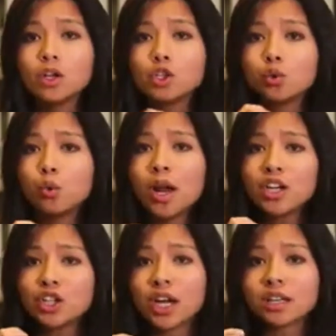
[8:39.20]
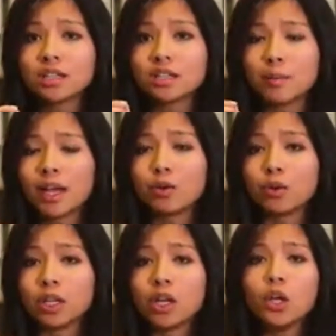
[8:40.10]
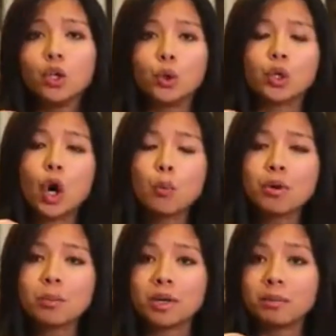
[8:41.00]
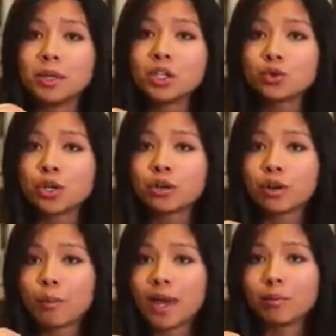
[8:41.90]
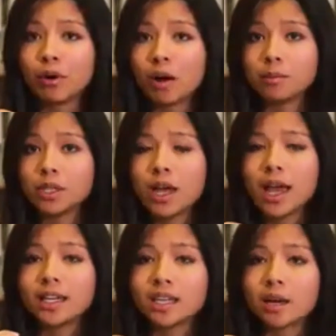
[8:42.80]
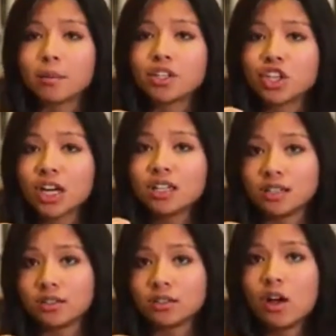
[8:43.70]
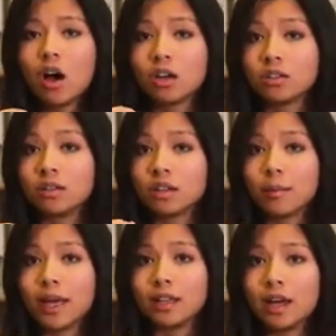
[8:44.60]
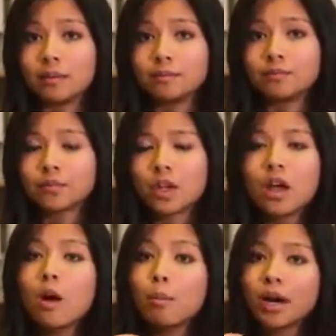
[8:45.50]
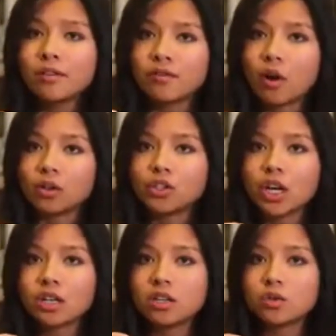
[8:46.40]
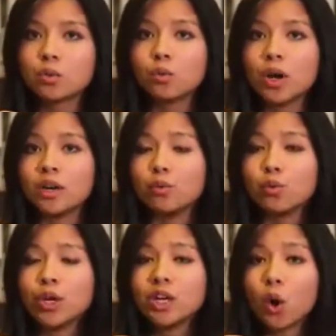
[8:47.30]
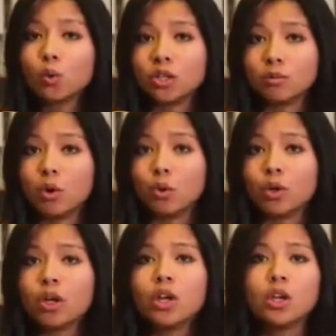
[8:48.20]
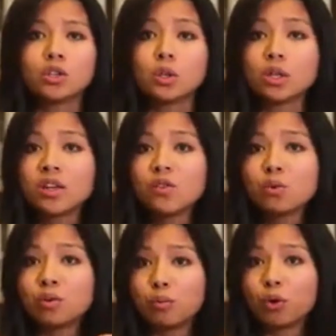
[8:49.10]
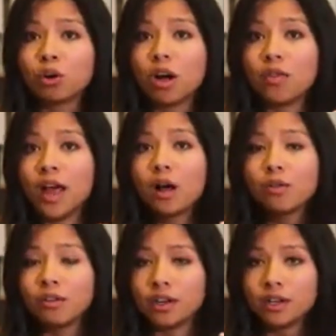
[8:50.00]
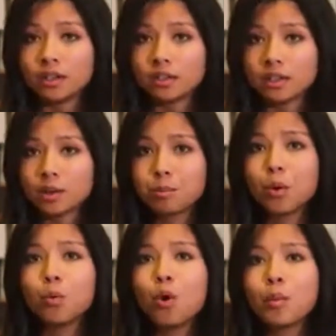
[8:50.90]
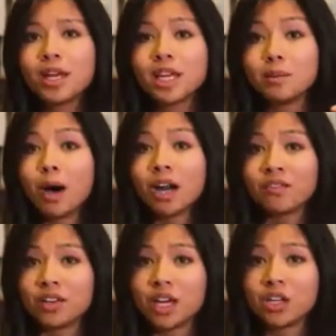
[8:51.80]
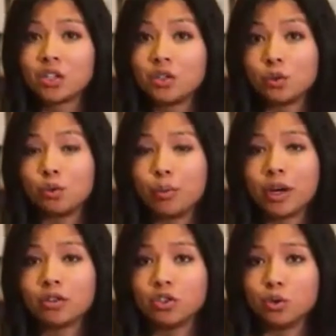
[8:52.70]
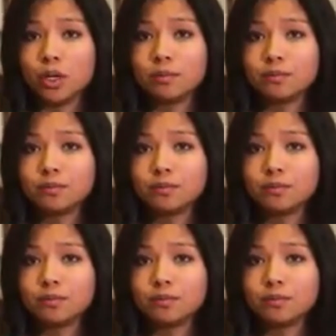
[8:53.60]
To run check disk manually, you can open up an administrator command prompt and type check disk onto the command line. By default, check disk will run in read-only mode, so it'll give you a report on the health of the disk, but won't make any modifications or repairs to it.